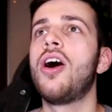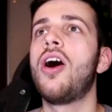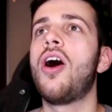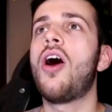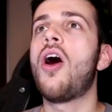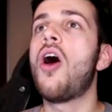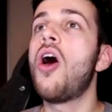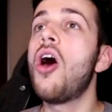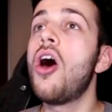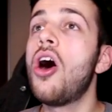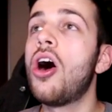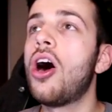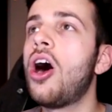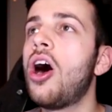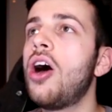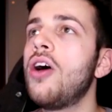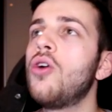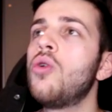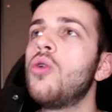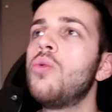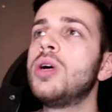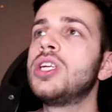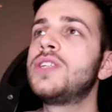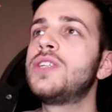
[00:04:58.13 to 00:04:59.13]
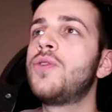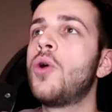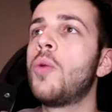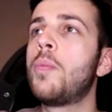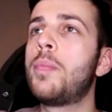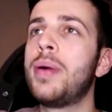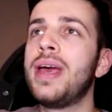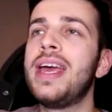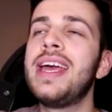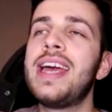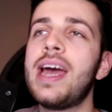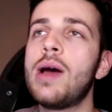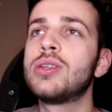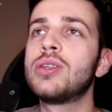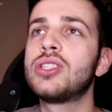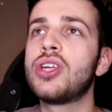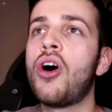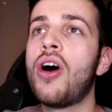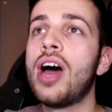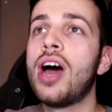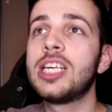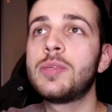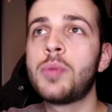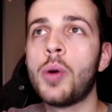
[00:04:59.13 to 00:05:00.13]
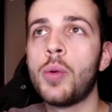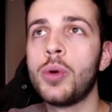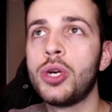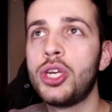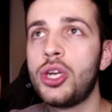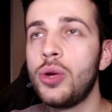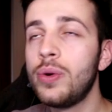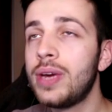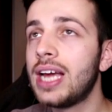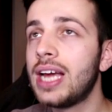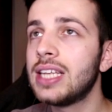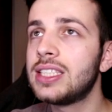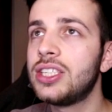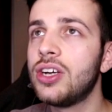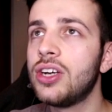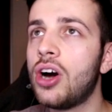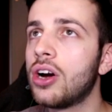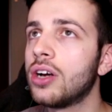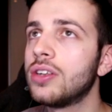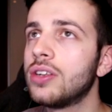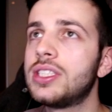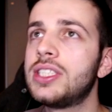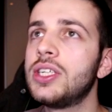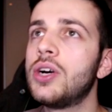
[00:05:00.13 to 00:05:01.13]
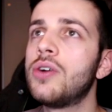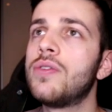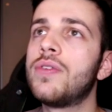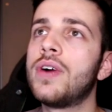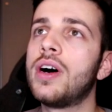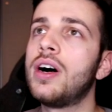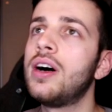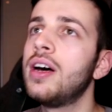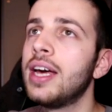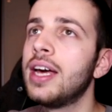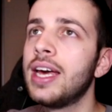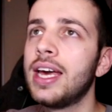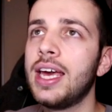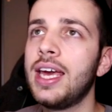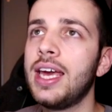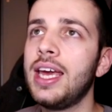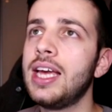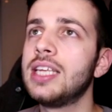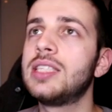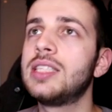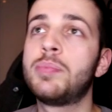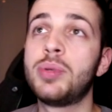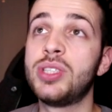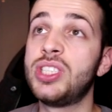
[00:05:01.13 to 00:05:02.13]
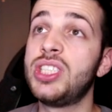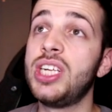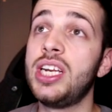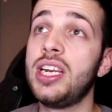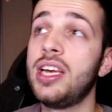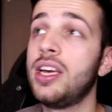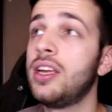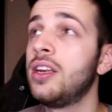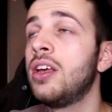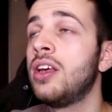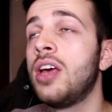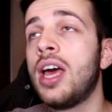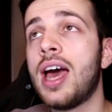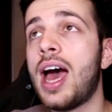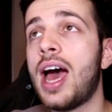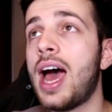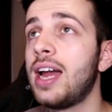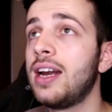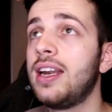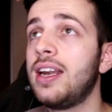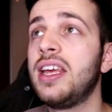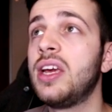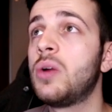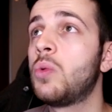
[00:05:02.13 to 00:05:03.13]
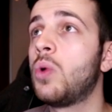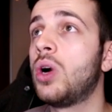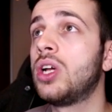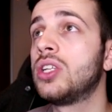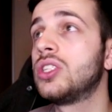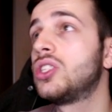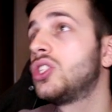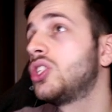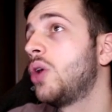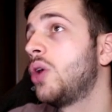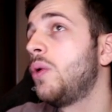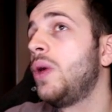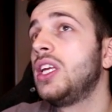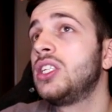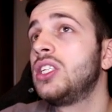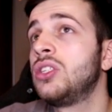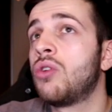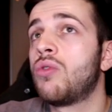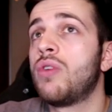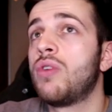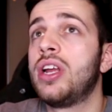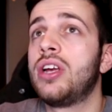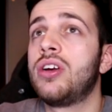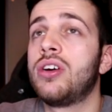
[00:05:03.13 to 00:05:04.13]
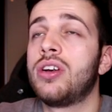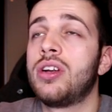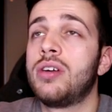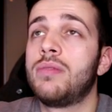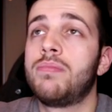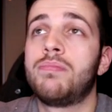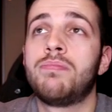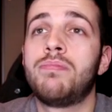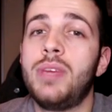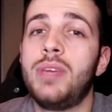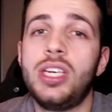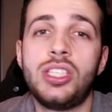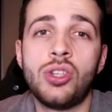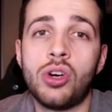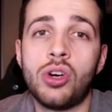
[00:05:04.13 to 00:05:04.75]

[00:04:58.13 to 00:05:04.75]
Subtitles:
Oh, I almost thought Pico was the highest, but we do get Thiago Silva. He is Brazilian and League One, so he's not really it's